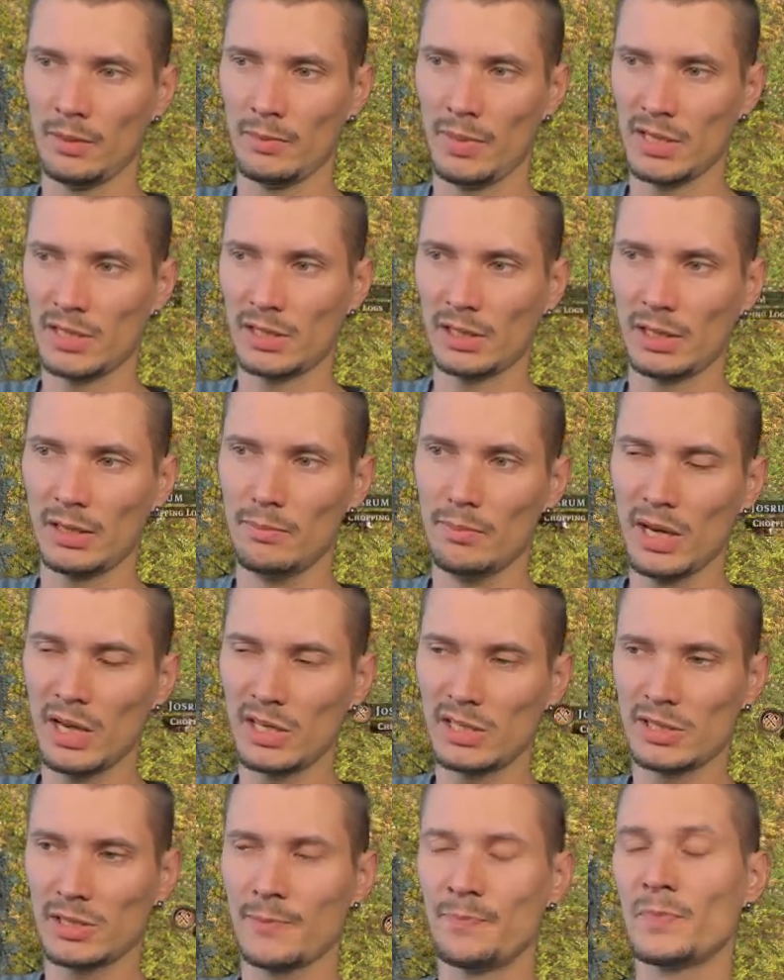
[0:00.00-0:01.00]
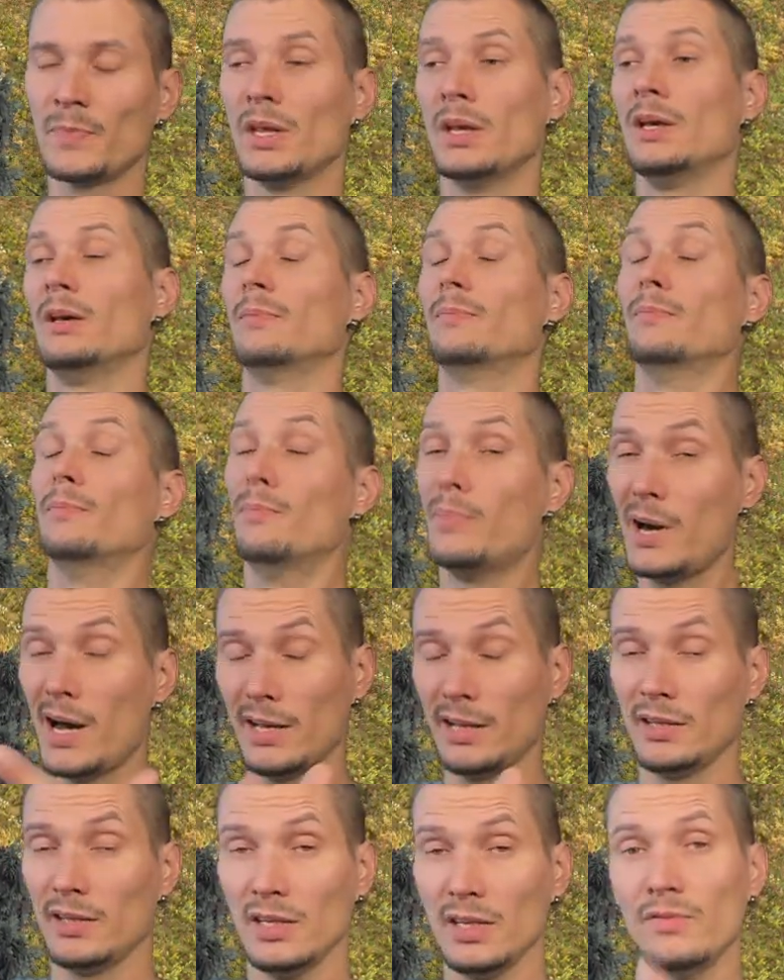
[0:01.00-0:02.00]
Basically mix.
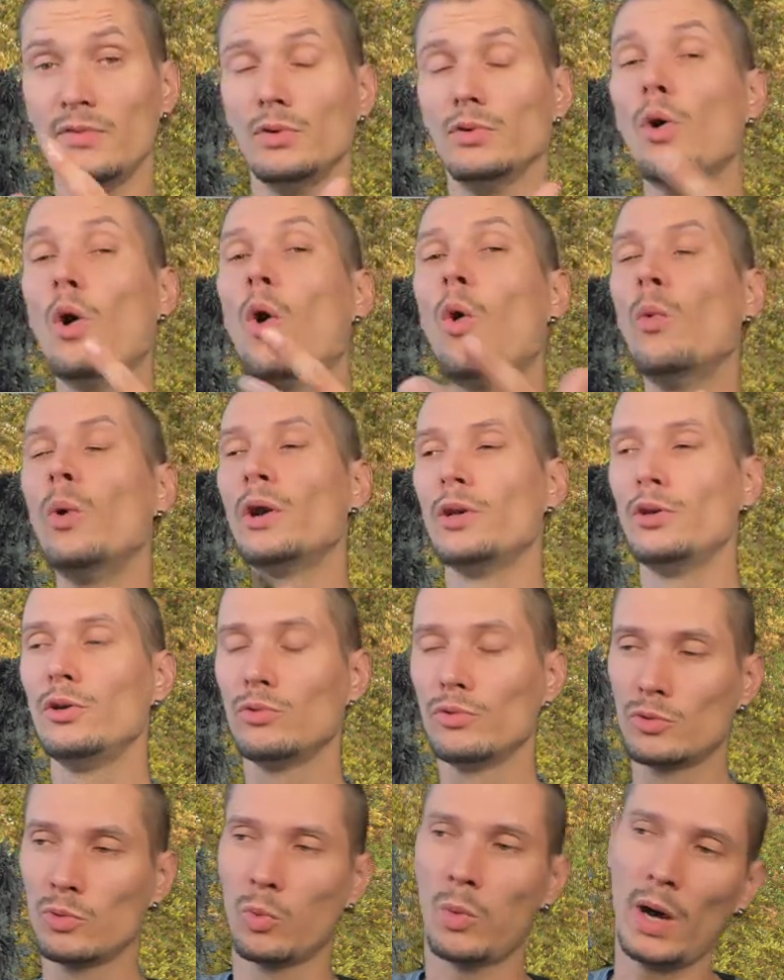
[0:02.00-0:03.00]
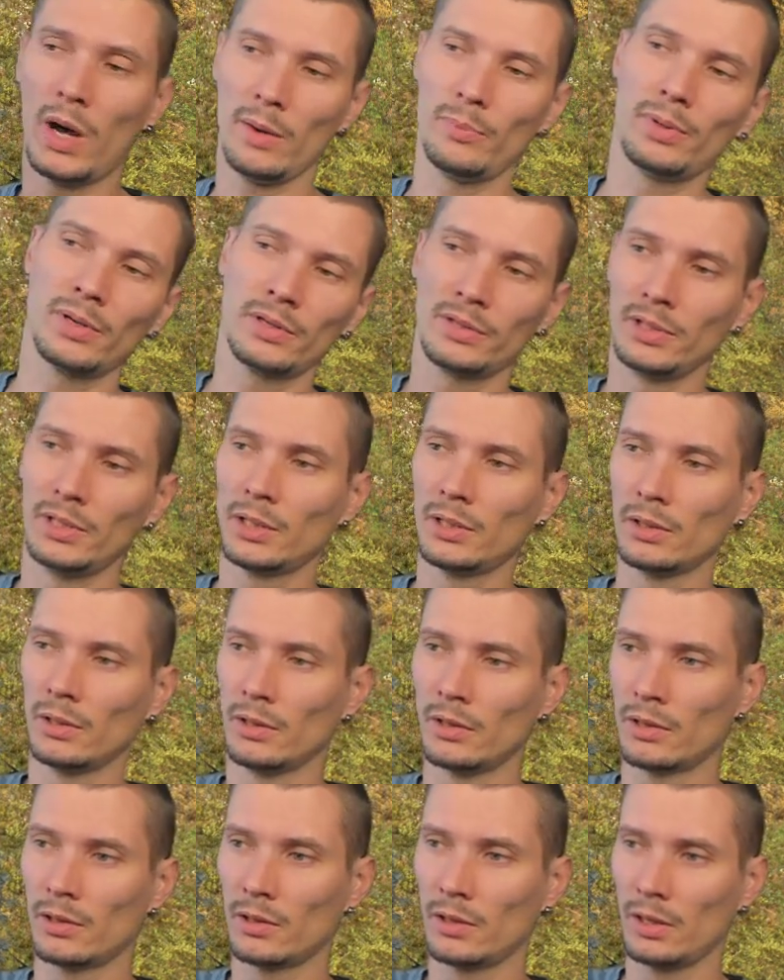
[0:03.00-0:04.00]
But if you overuse one
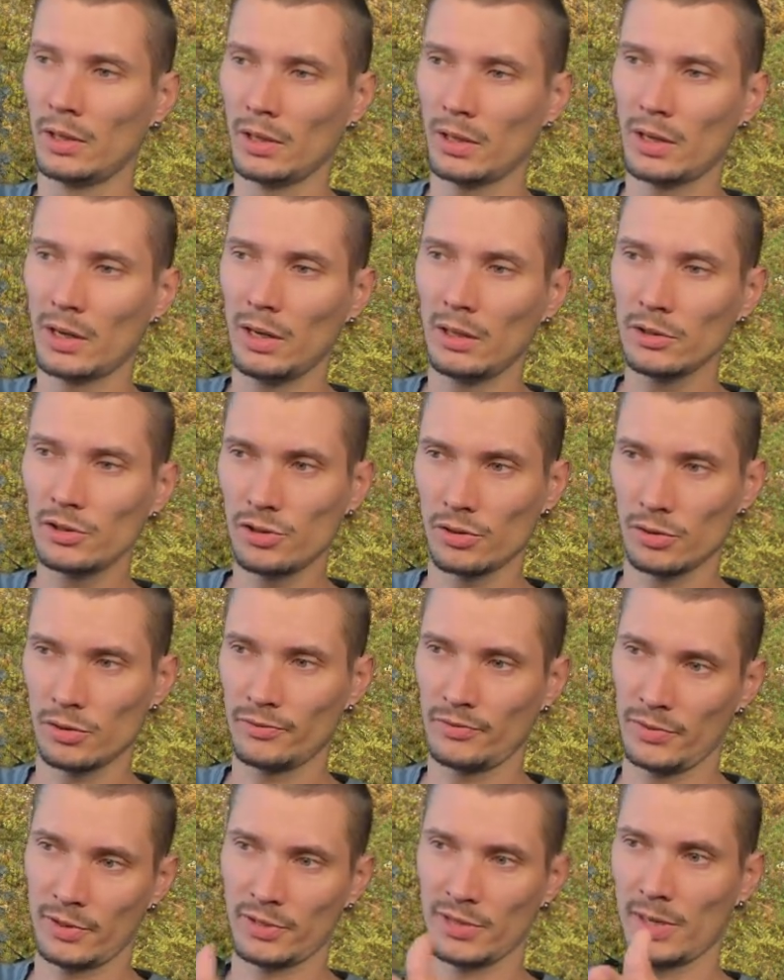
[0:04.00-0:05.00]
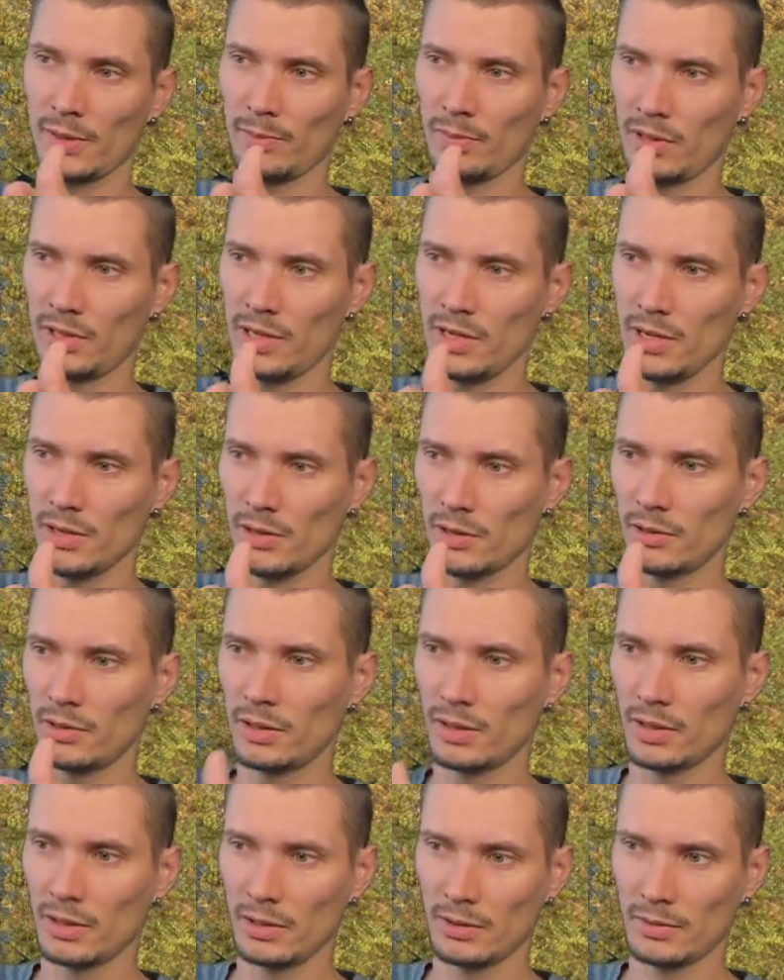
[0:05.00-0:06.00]
particular culture, for example here,
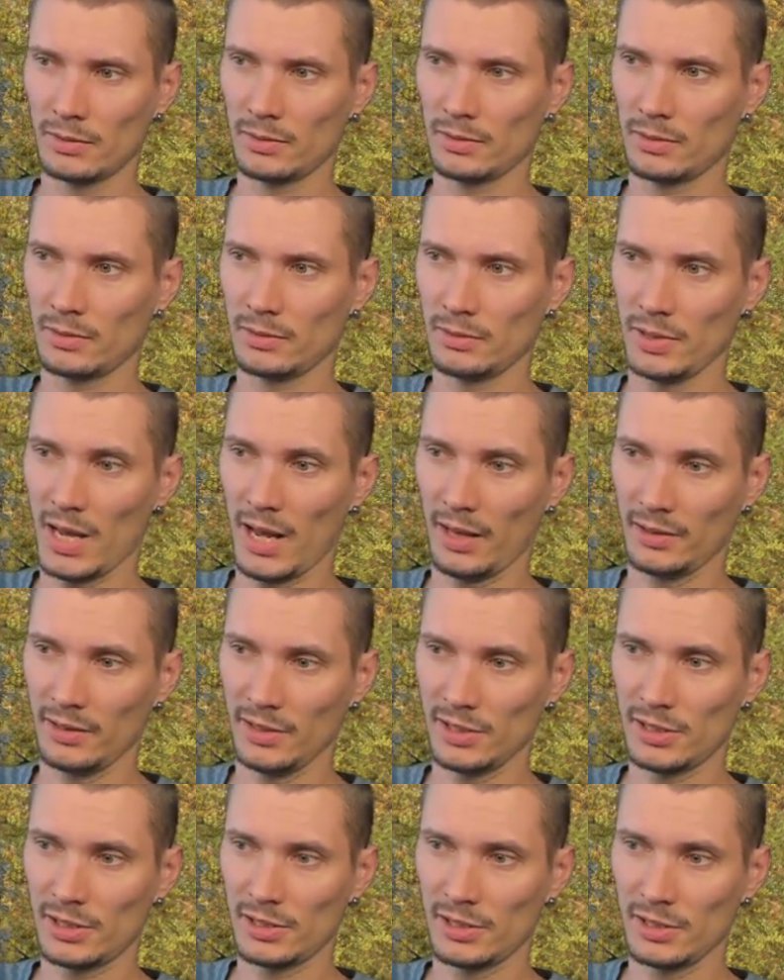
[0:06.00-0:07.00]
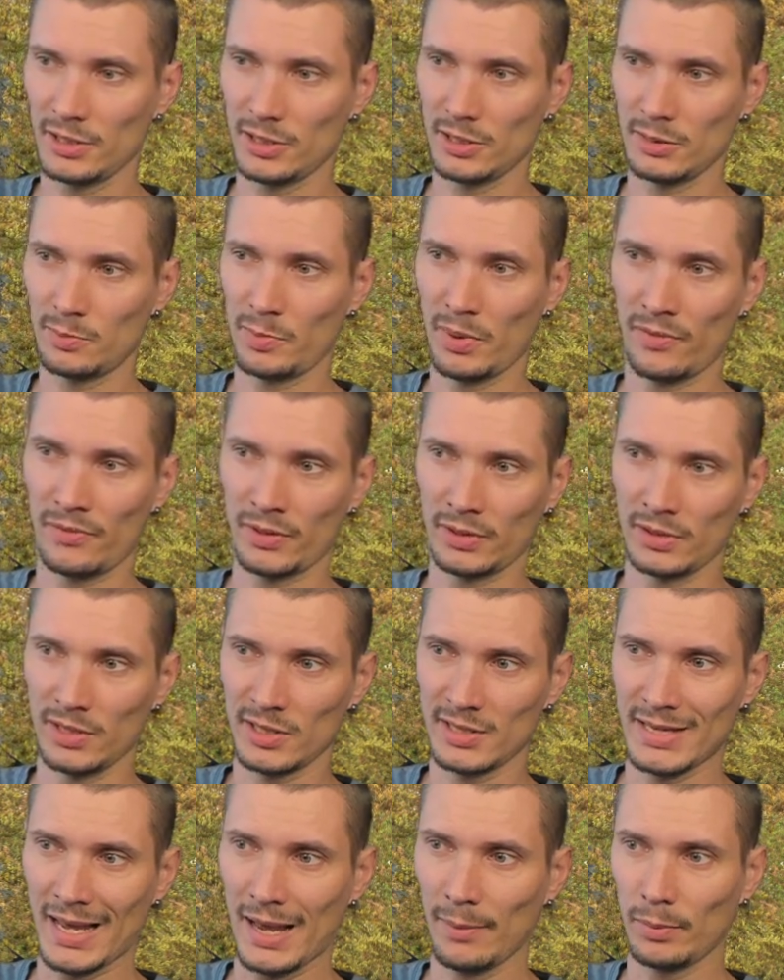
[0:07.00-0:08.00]
yeah, this is a perfect
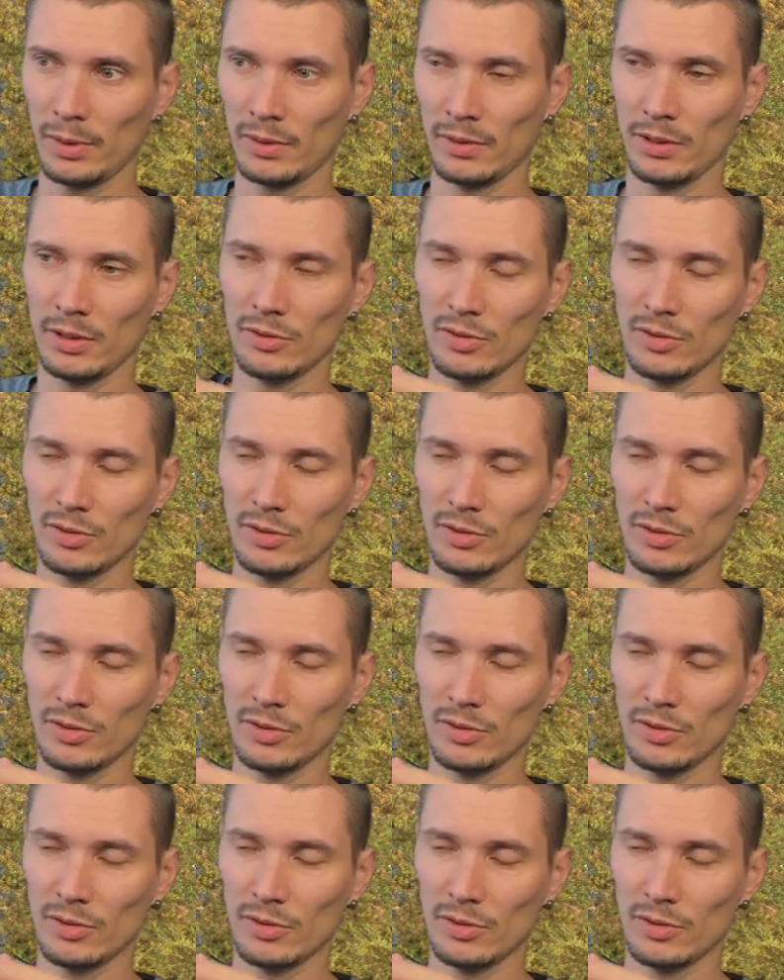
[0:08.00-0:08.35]
example.